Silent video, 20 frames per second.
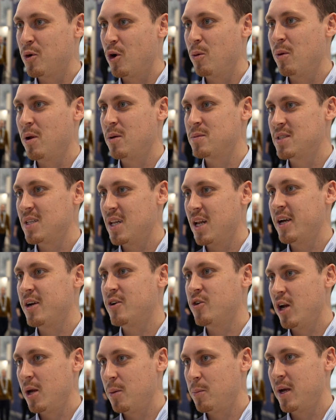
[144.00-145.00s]
problems
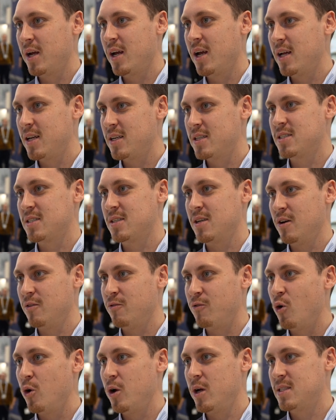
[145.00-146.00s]
like graping and
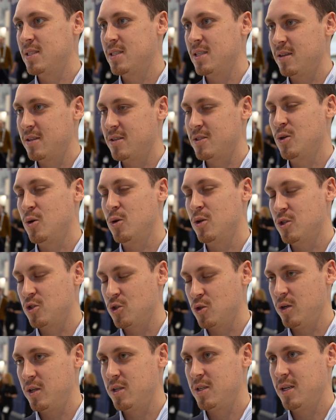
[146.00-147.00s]
voids in the solder
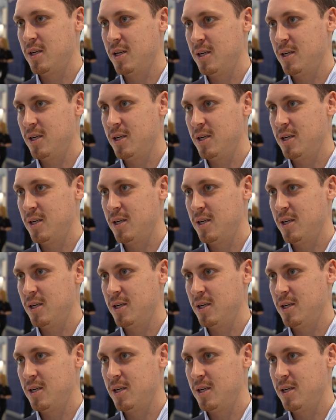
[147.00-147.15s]
joint.